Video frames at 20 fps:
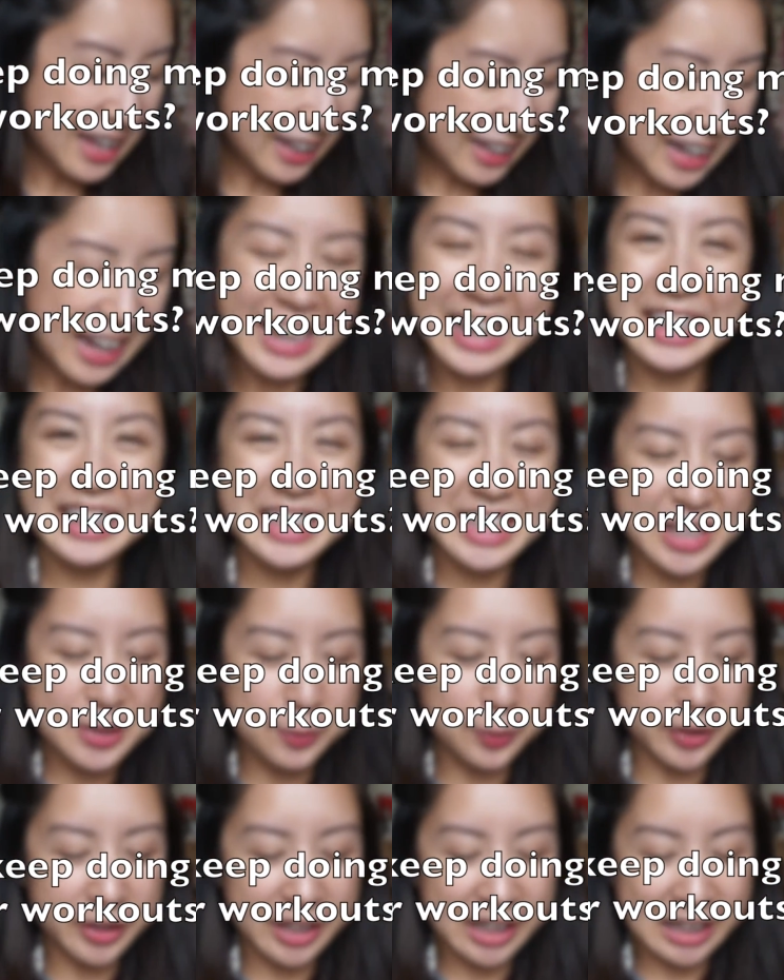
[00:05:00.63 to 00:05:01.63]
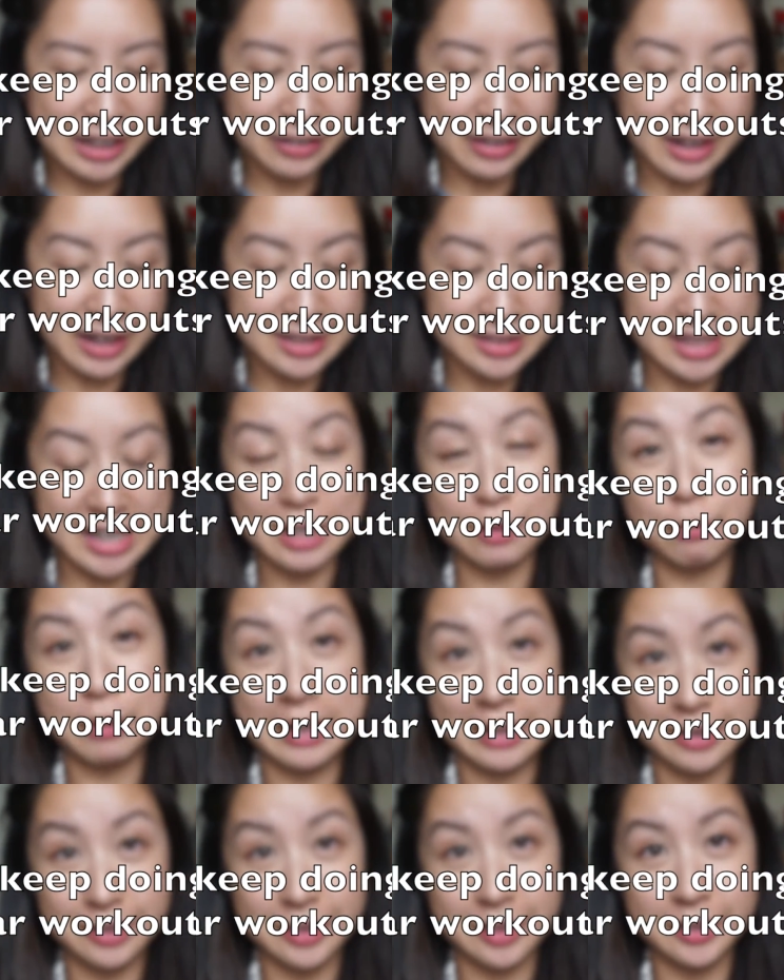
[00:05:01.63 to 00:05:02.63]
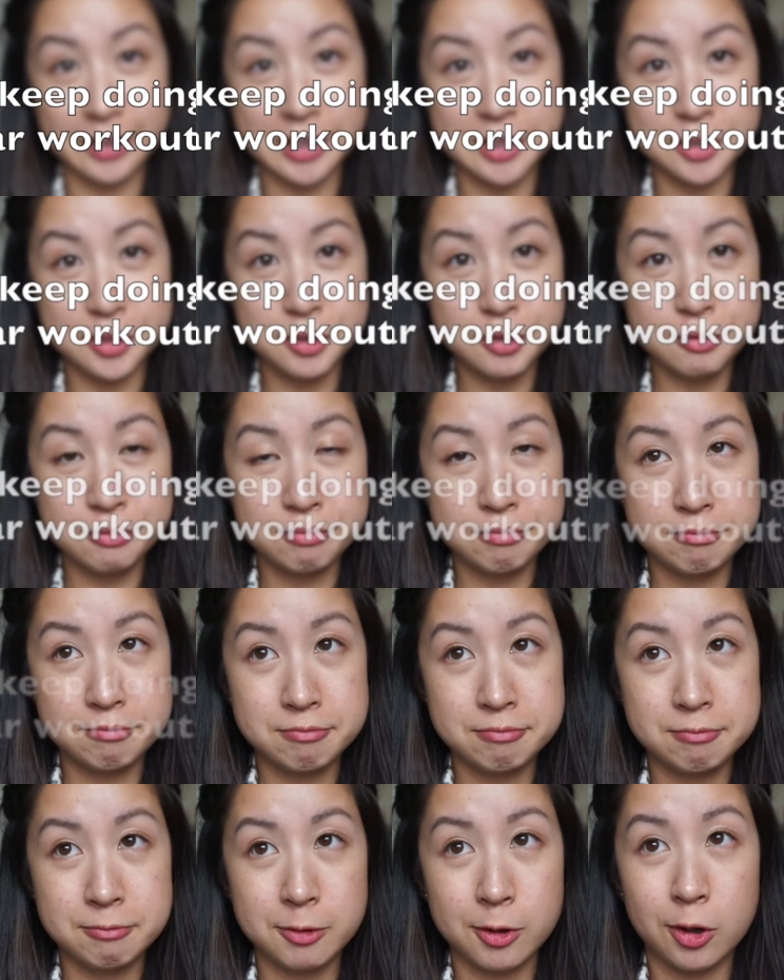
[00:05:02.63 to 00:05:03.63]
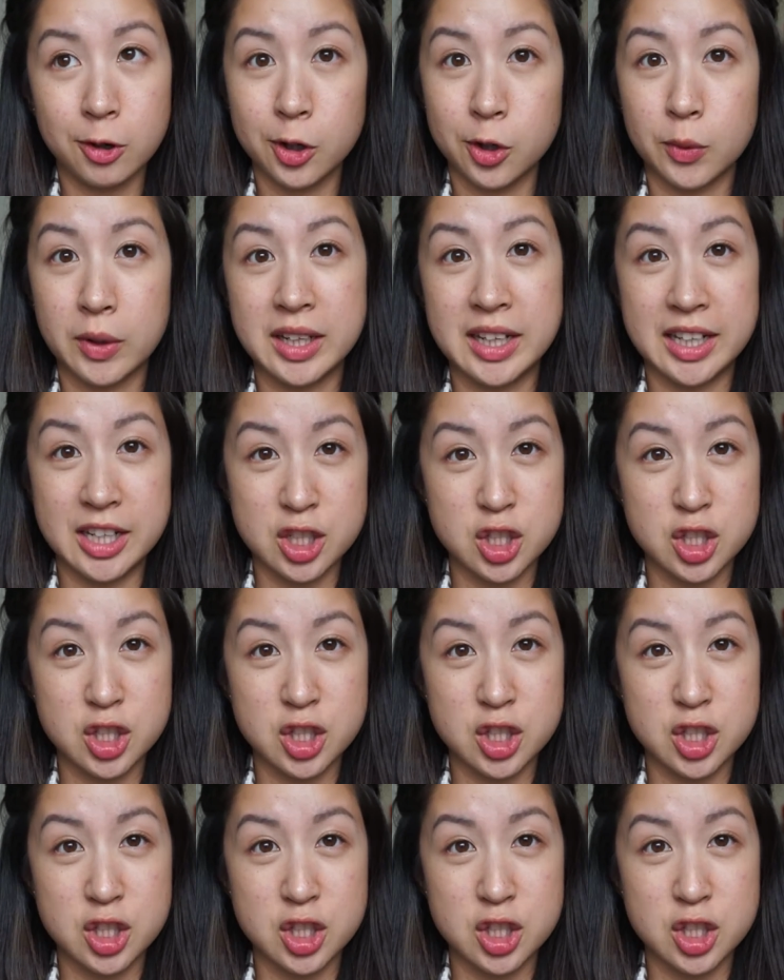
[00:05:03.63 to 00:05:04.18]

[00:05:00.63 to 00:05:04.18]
Can I keep working out as I regularly do? Or do I need to